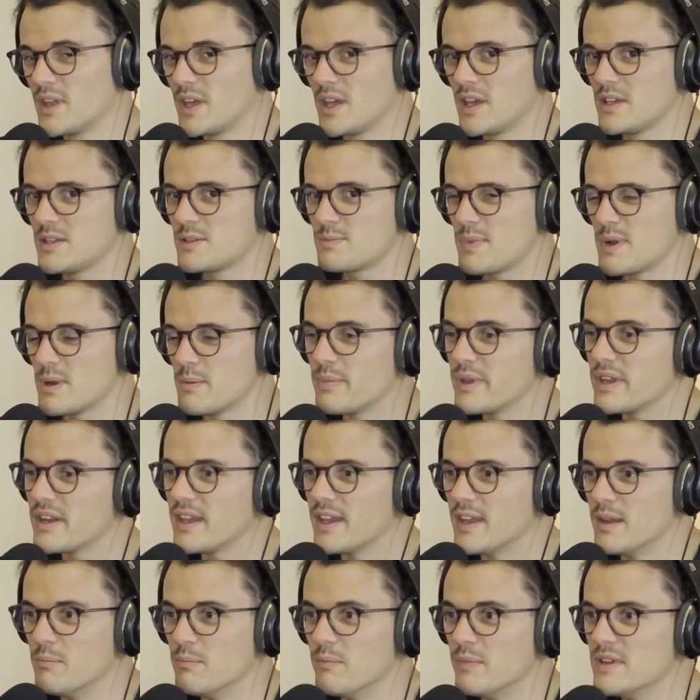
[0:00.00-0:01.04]
It's been a bit
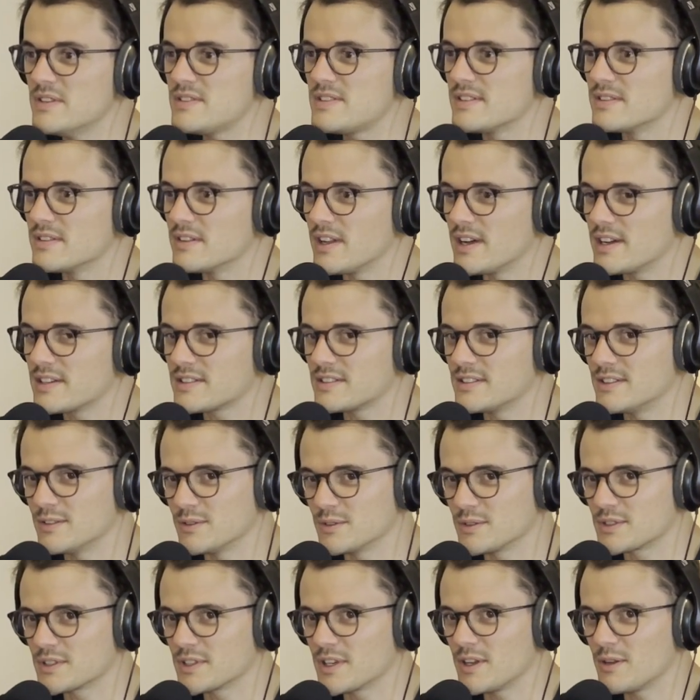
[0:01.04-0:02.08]
hit and miss in the last year
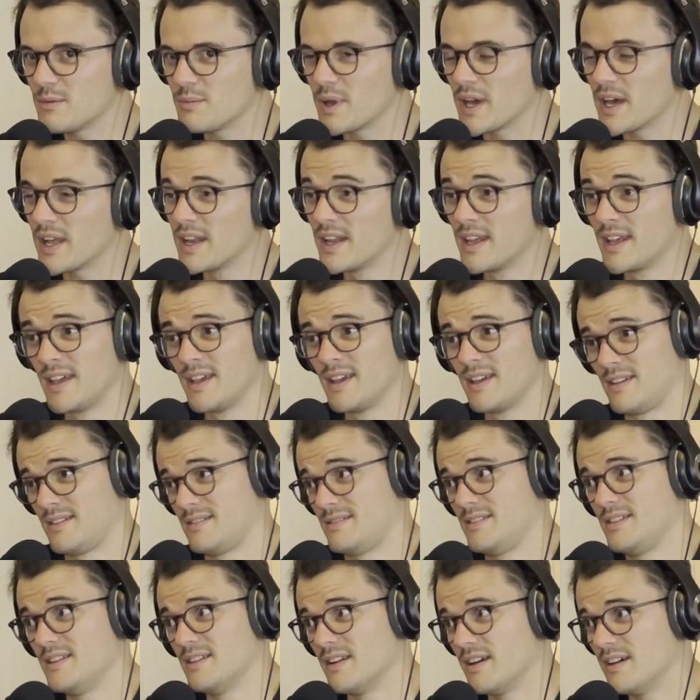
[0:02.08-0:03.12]
or so, but,
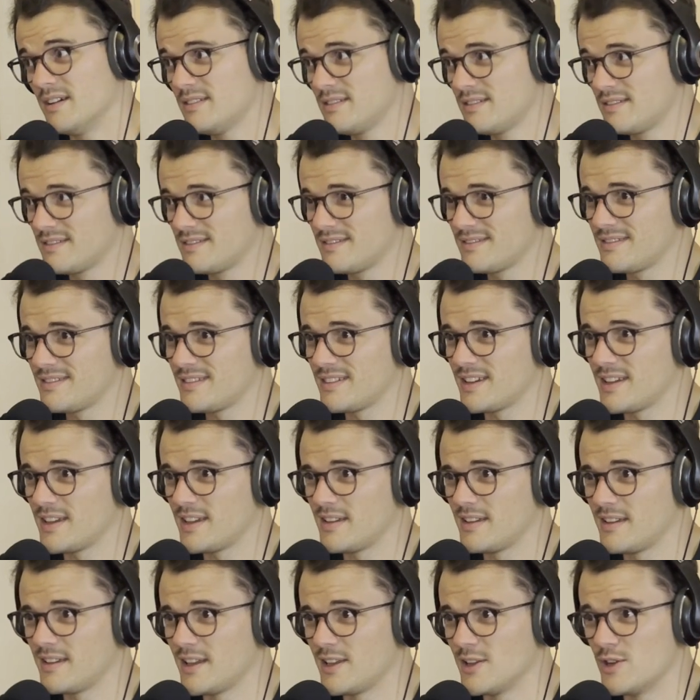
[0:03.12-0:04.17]
he
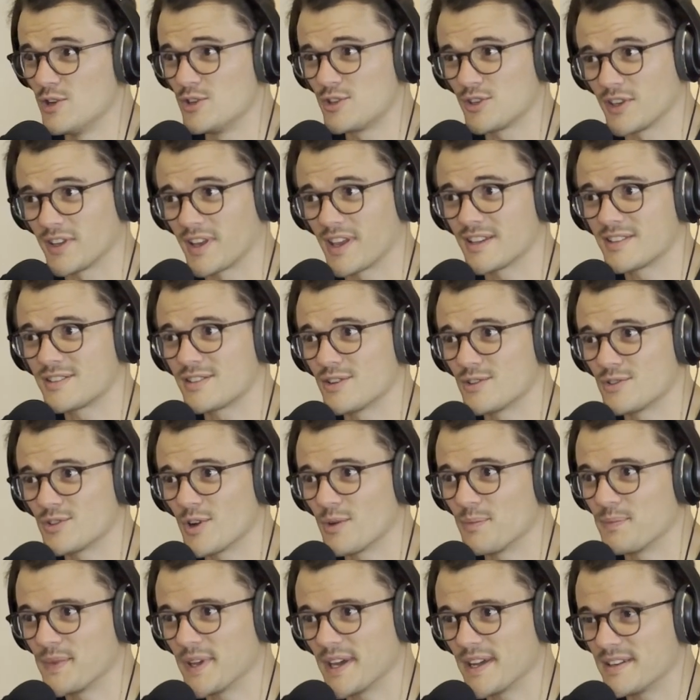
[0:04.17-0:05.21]
usually gets the
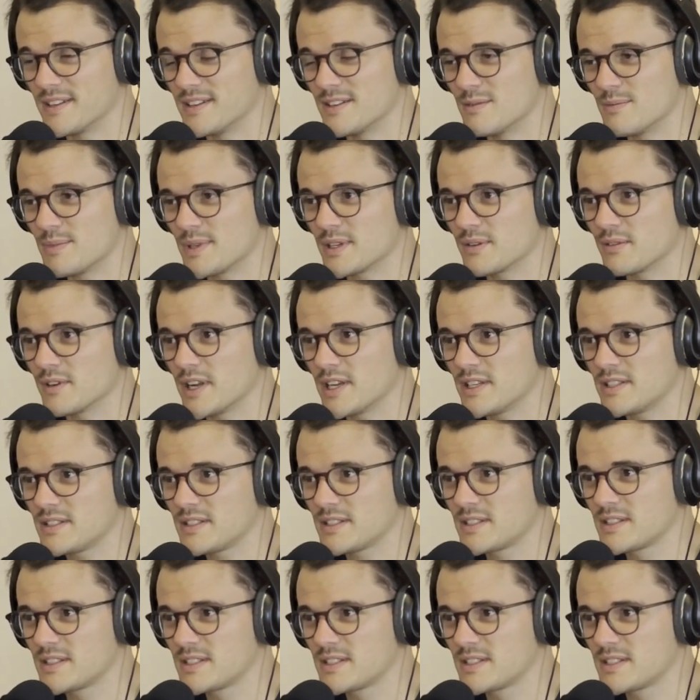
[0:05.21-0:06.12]
job done in a big race.